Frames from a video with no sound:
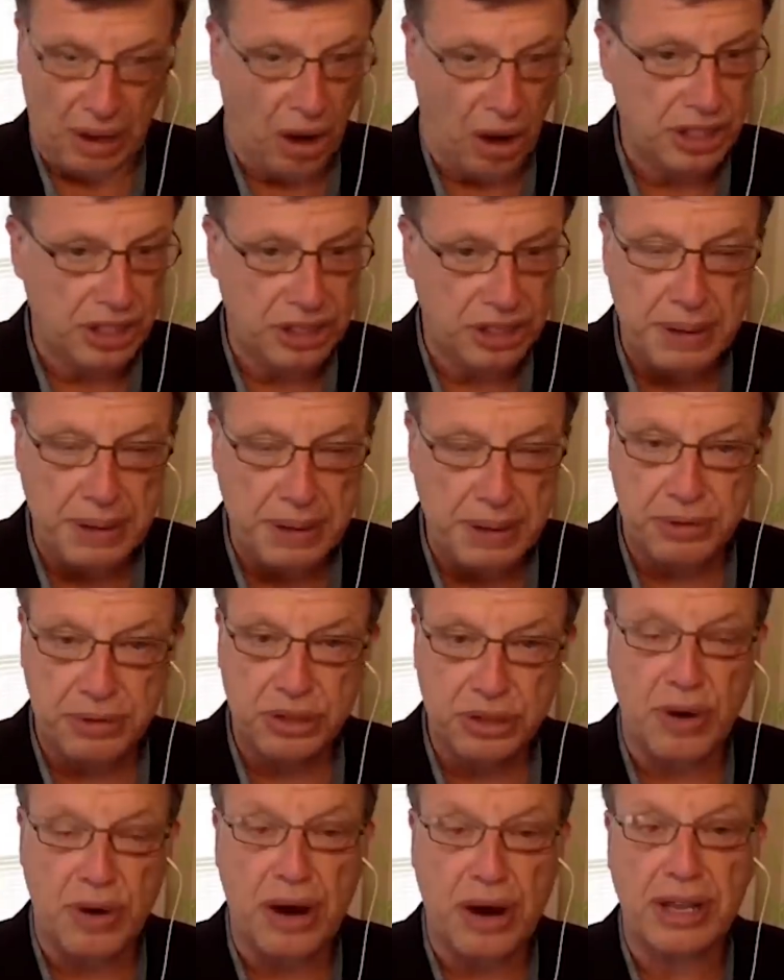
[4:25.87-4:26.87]
all these people
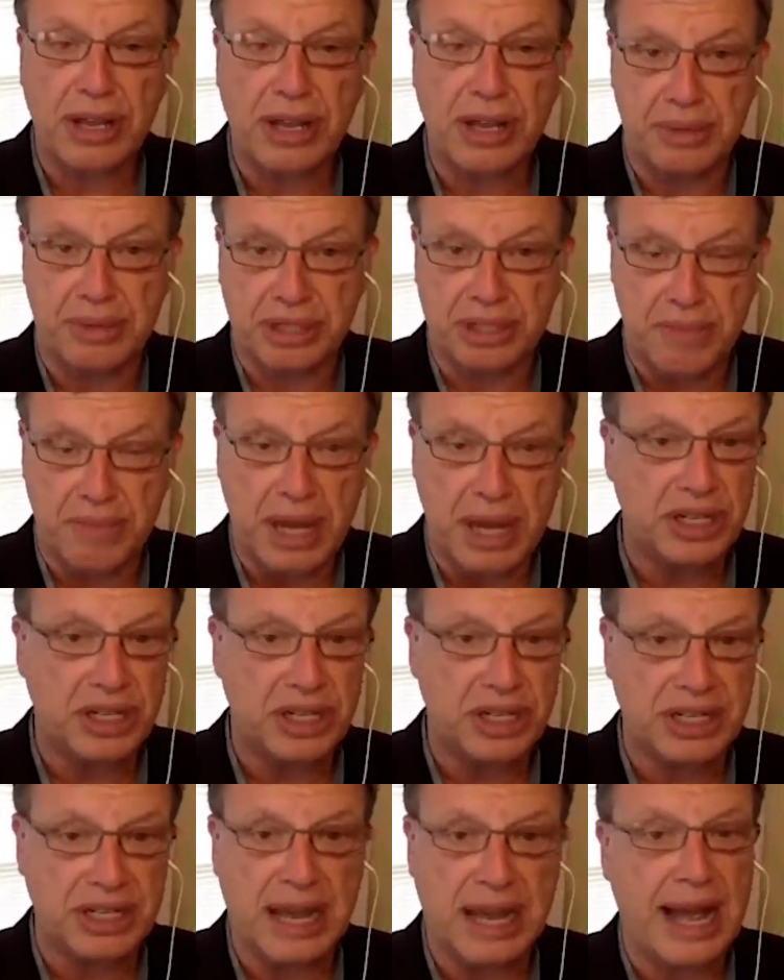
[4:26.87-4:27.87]
surrounding him, as you mentioned,